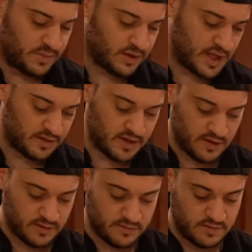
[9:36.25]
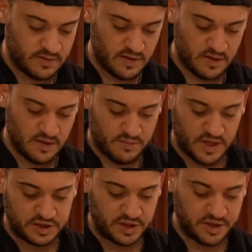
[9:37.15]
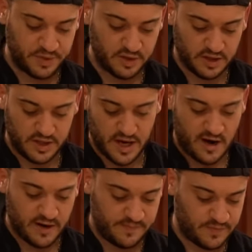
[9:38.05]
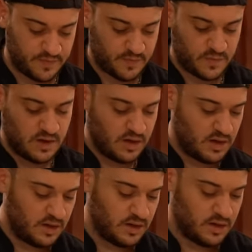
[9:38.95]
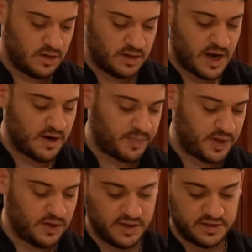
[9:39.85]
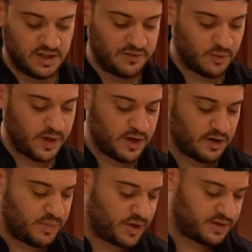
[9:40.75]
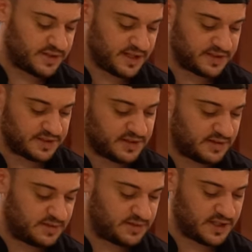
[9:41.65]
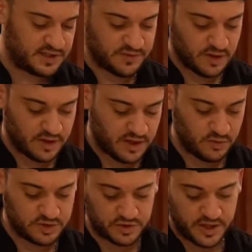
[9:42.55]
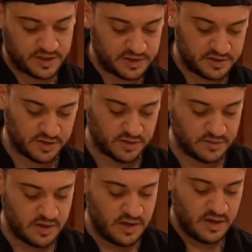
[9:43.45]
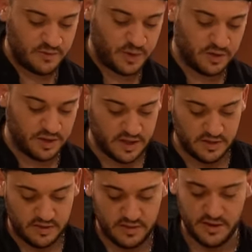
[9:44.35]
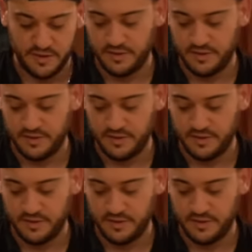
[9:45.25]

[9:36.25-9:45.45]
Peel that down. Make sure you peel the carrot. Carrot peelings leave a weird bitter taste. Tastes funky and strange. So if we don't need it, get rid